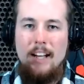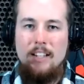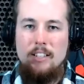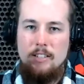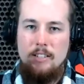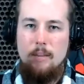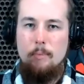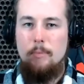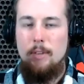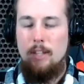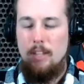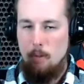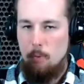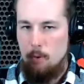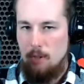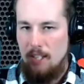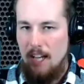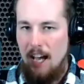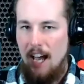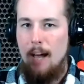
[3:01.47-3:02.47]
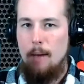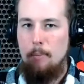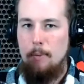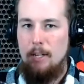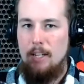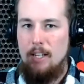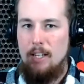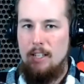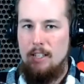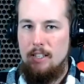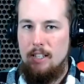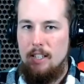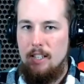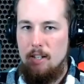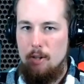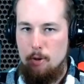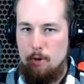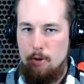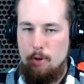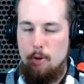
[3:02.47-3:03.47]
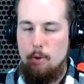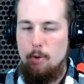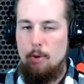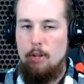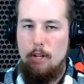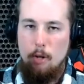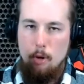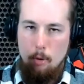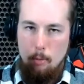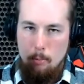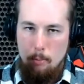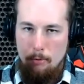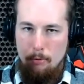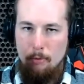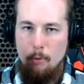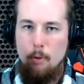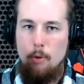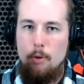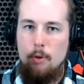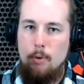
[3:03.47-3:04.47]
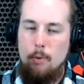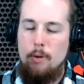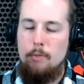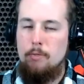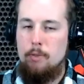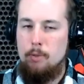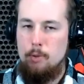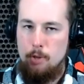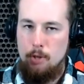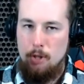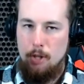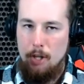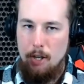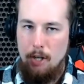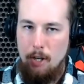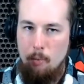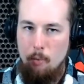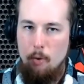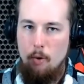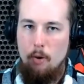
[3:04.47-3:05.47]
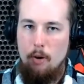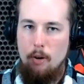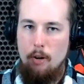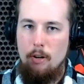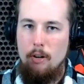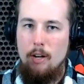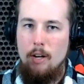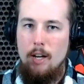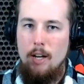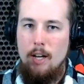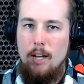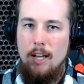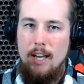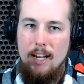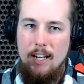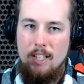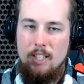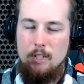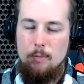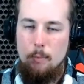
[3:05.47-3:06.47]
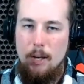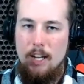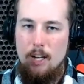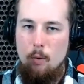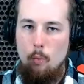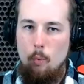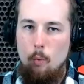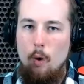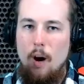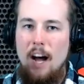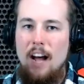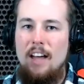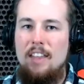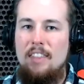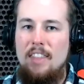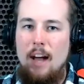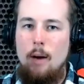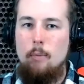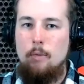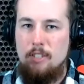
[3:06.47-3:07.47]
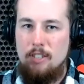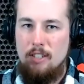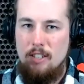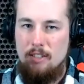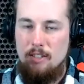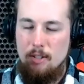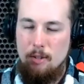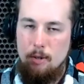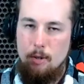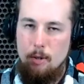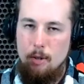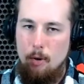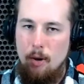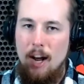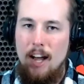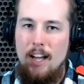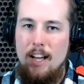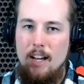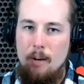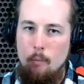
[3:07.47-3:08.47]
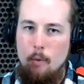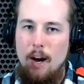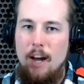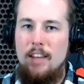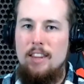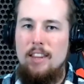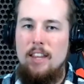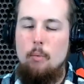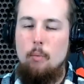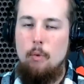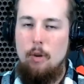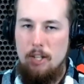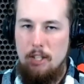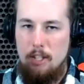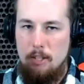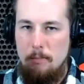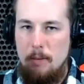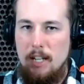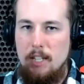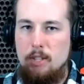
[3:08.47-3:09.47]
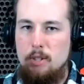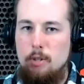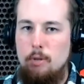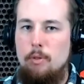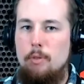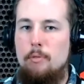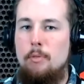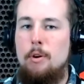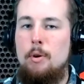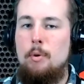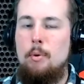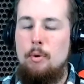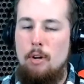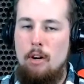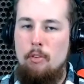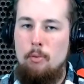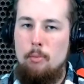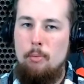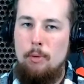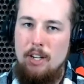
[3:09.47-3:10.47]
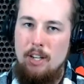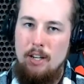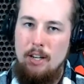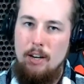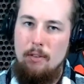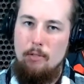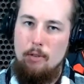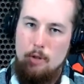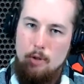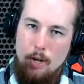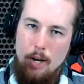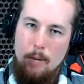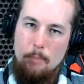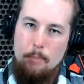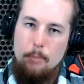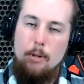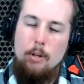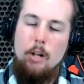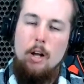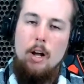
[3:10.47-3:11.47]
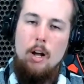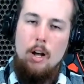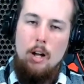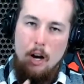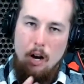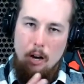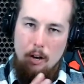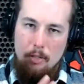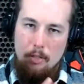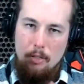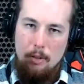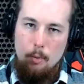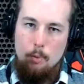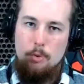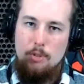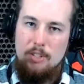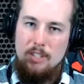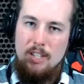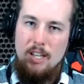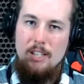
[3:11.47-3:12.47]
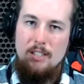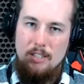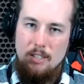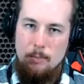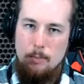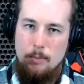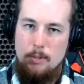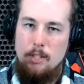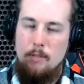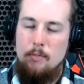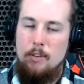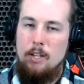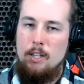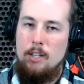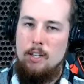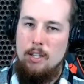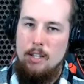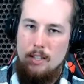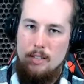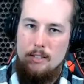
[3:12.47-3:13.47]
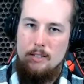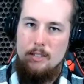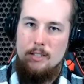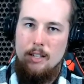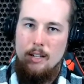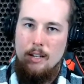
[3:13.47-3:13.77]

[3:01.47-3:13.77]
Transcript: to something that was happening either during or before the Revolutionary War and explain why that was considered a right and why they wanted to make sure the federal government could never trample on those 10 specific things.